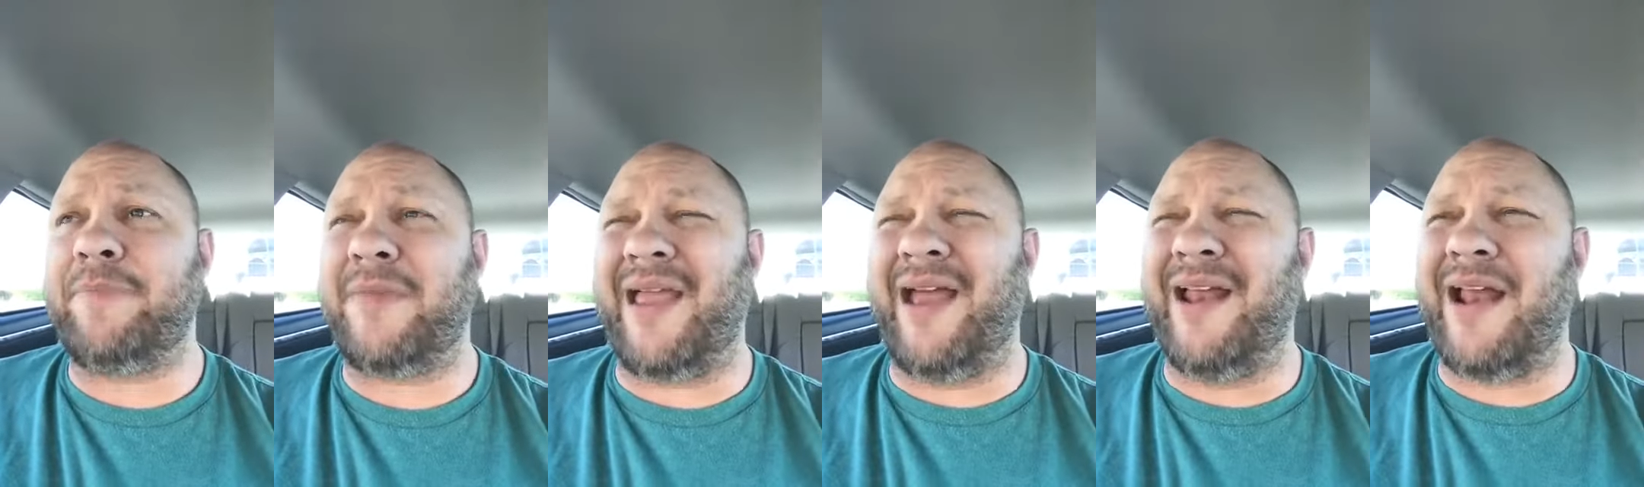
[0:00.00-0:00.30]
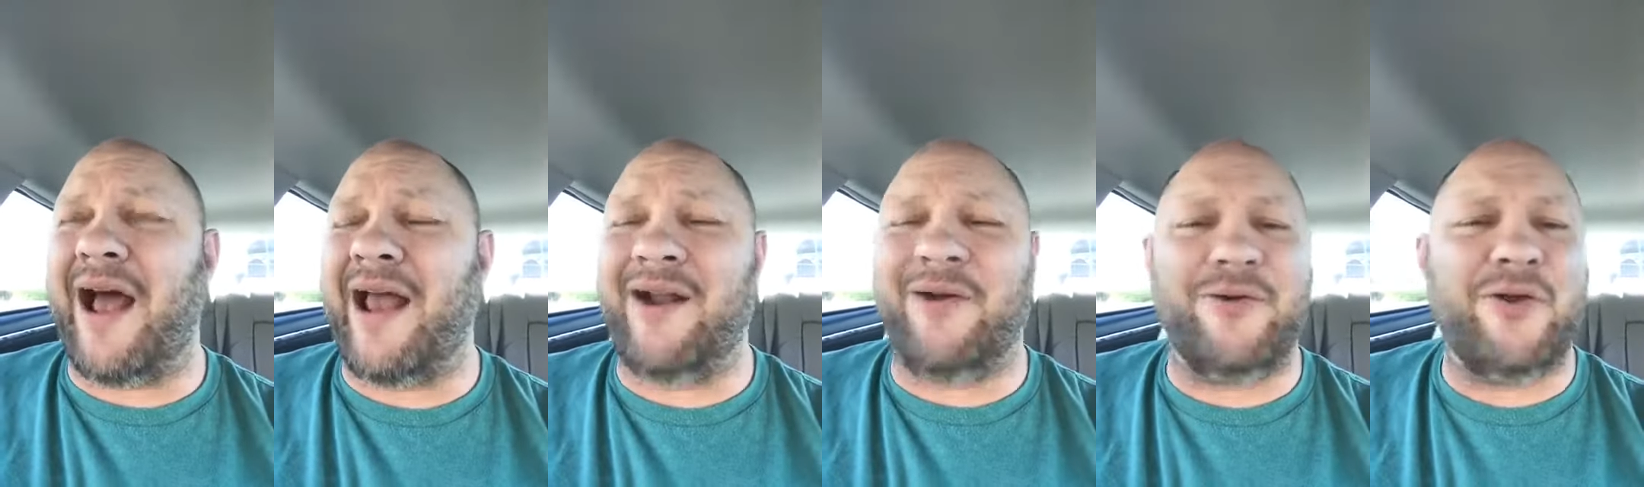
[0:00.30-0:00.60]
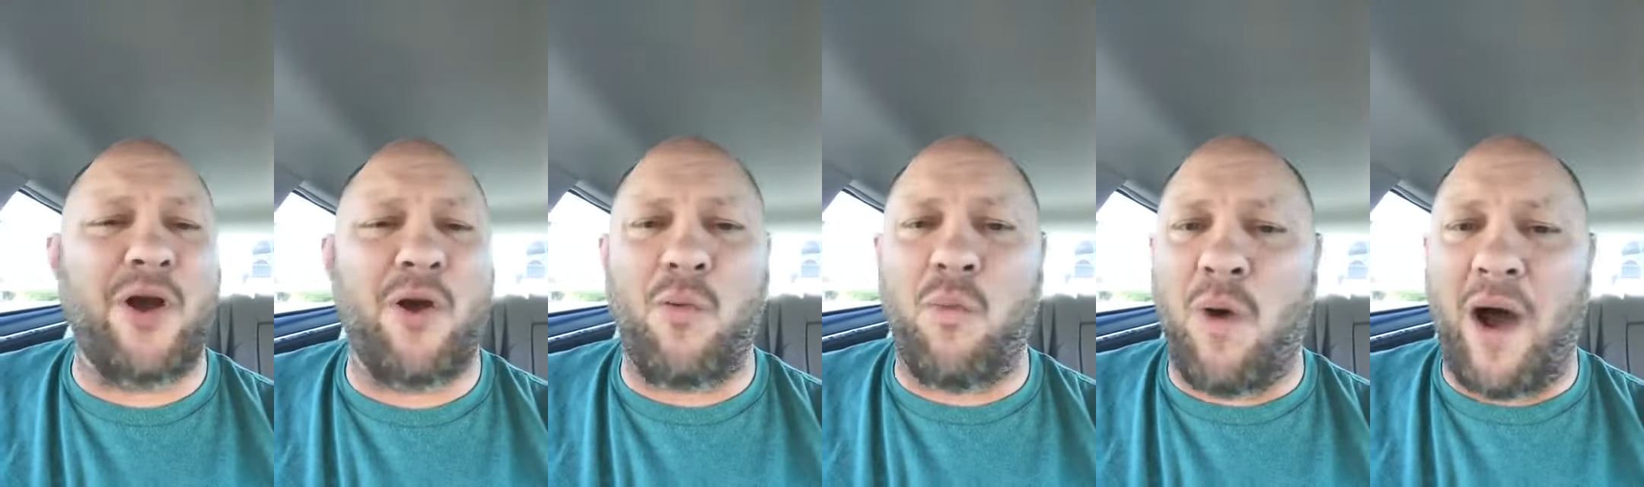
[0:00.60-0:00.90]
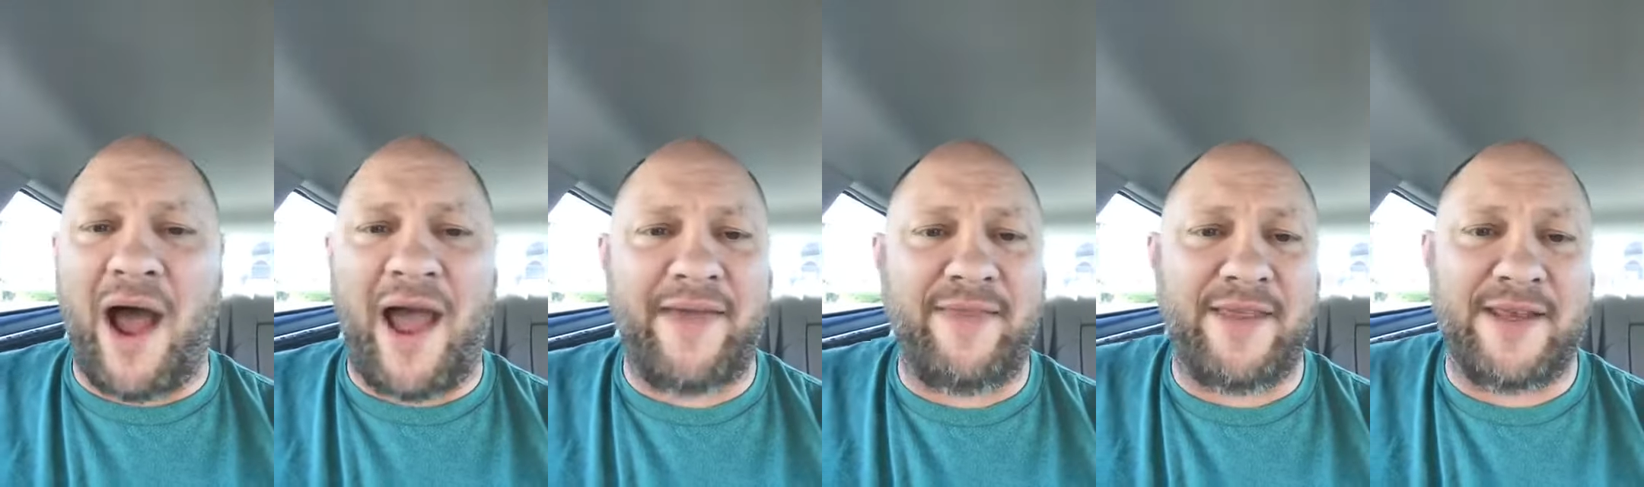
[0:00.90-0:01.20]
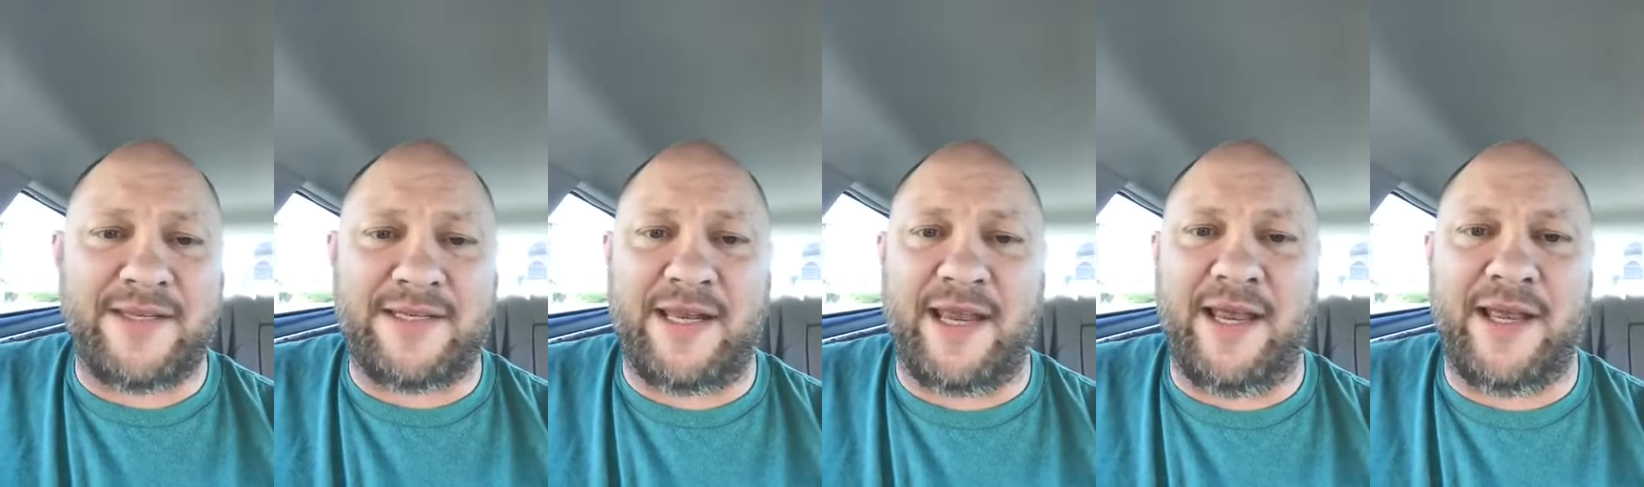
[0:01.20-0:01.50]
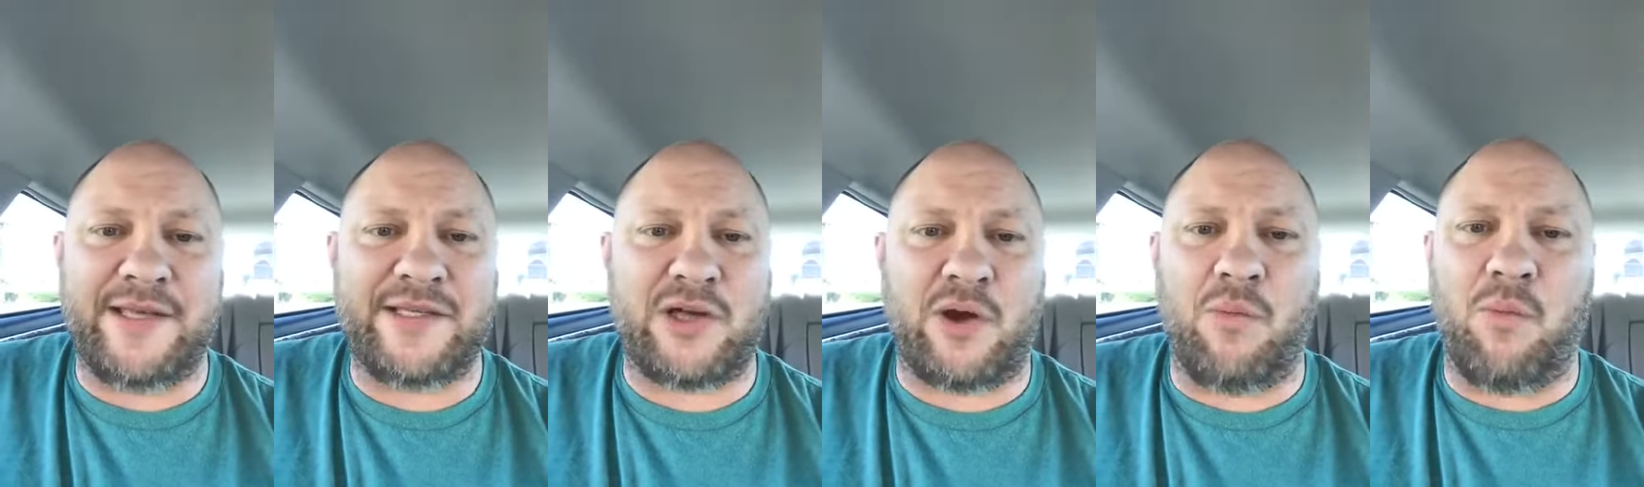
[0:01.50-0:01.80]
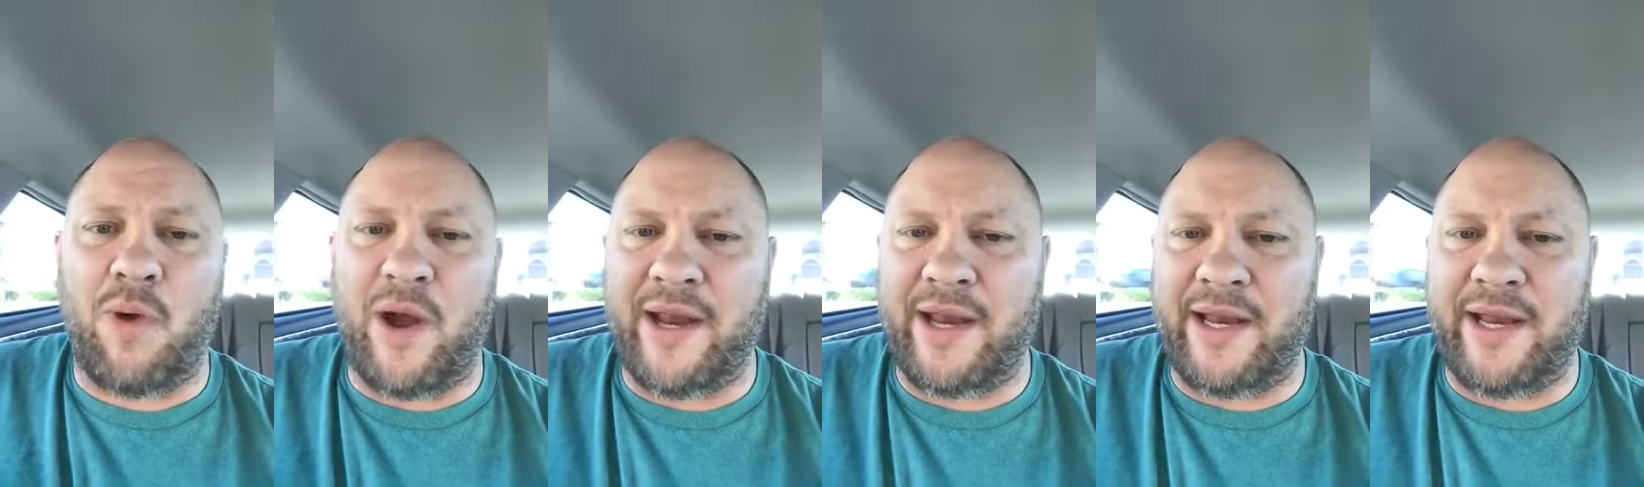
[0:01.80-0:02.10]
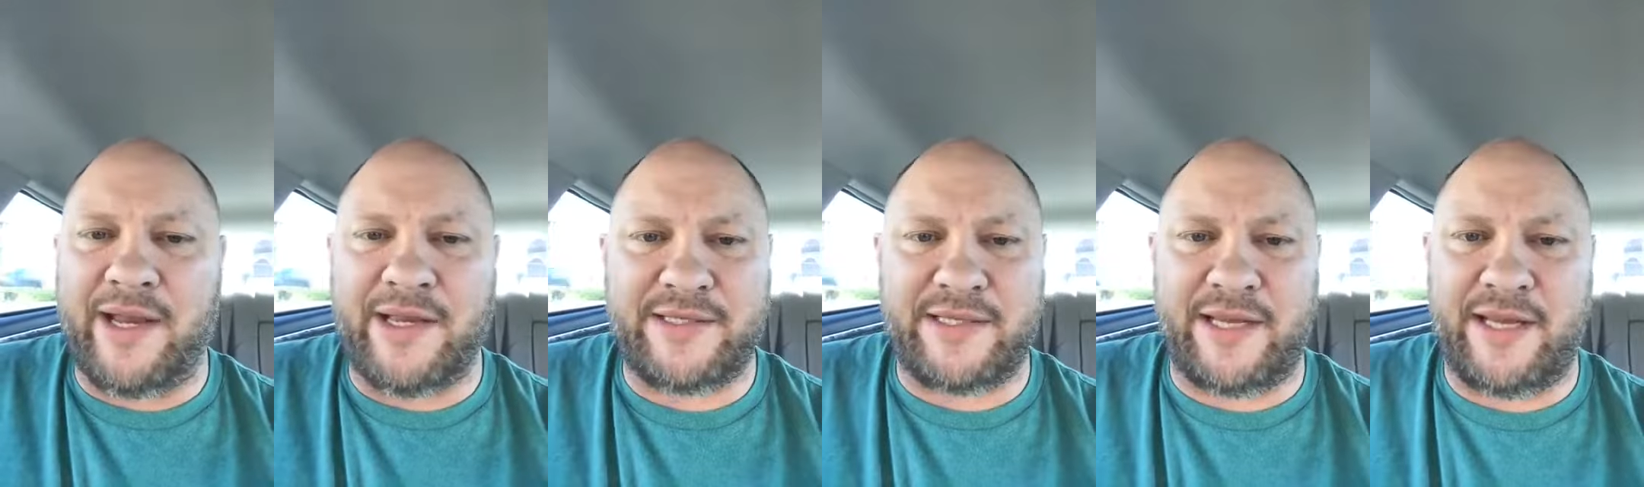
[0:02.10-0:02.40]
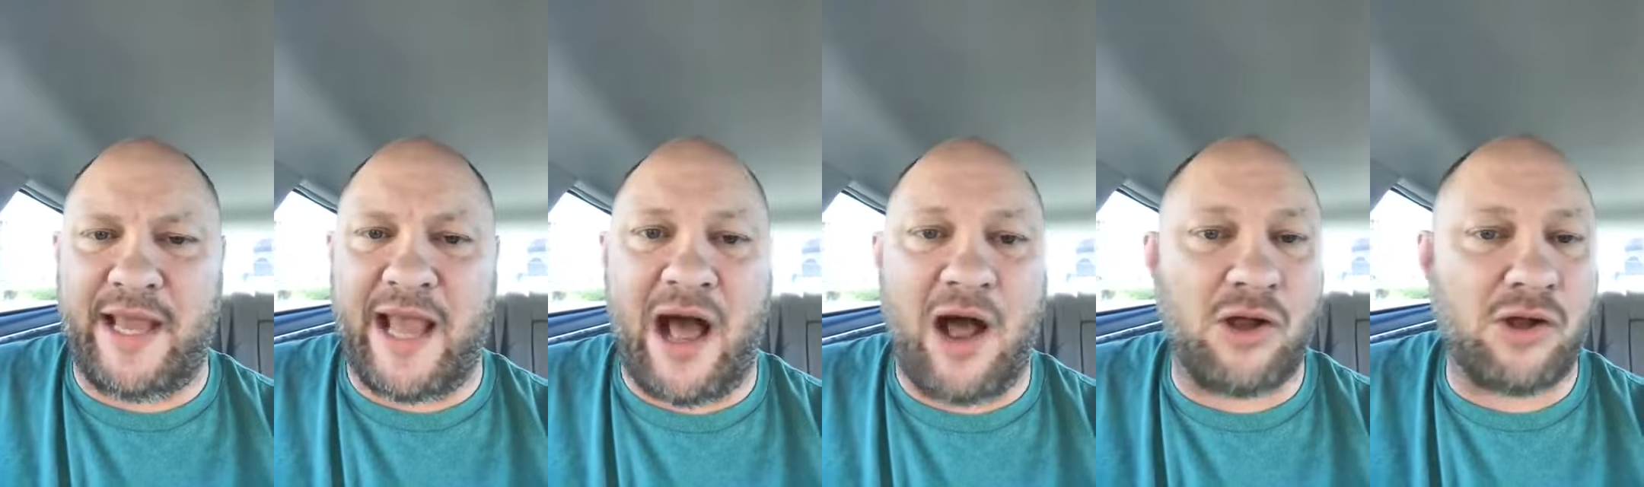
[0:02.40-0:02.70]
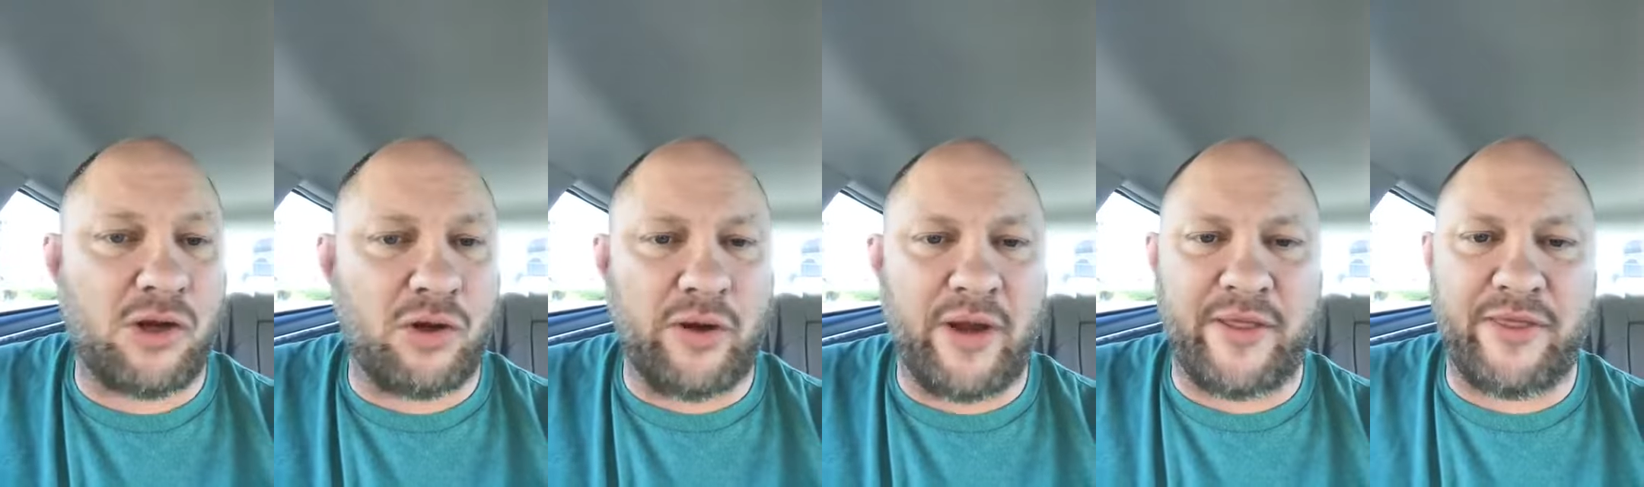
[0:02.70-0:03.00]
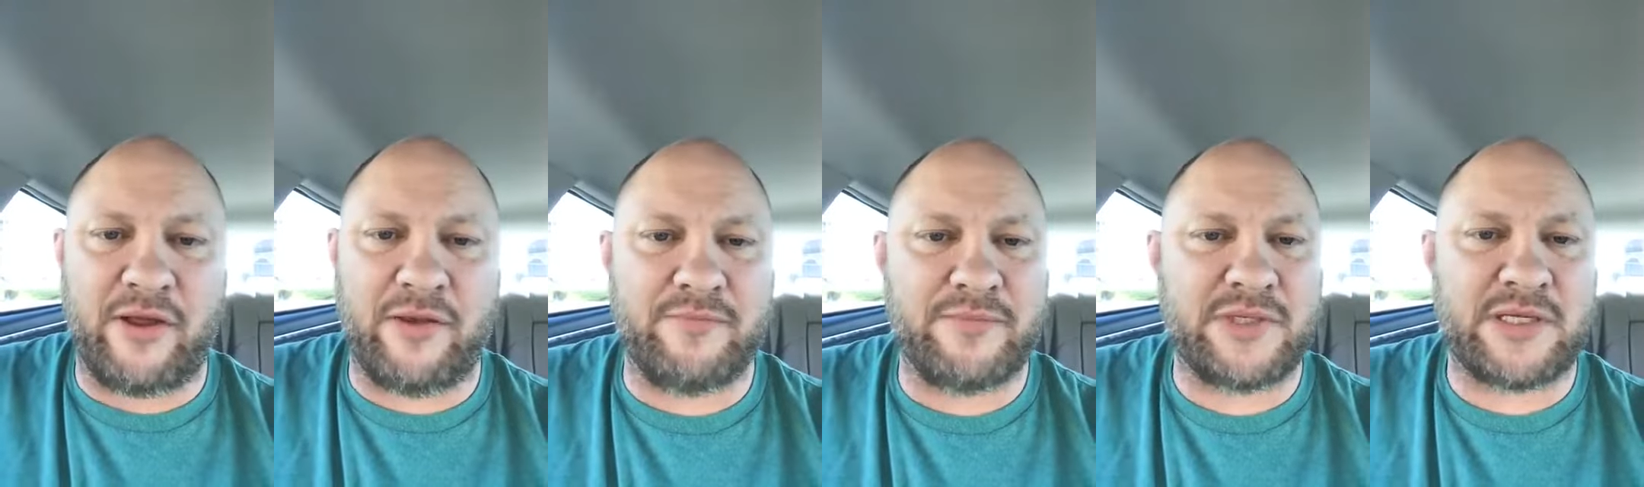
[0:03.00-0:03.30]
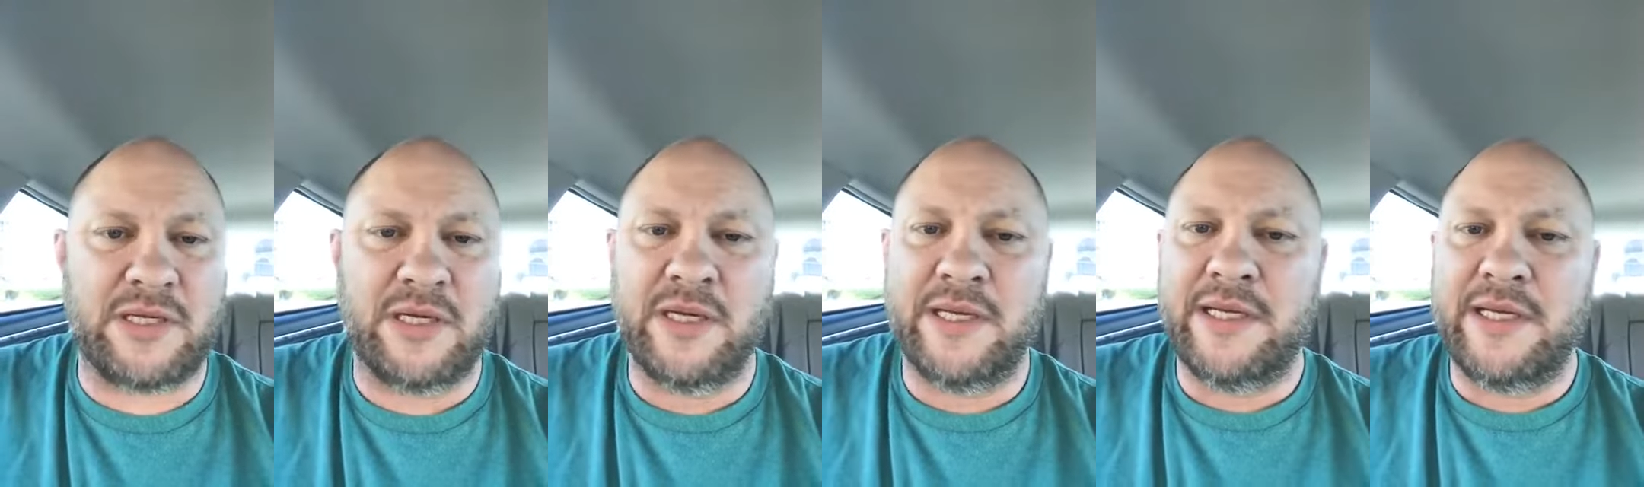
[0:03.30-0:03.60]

And I don't know why this is or what it is in the algorithms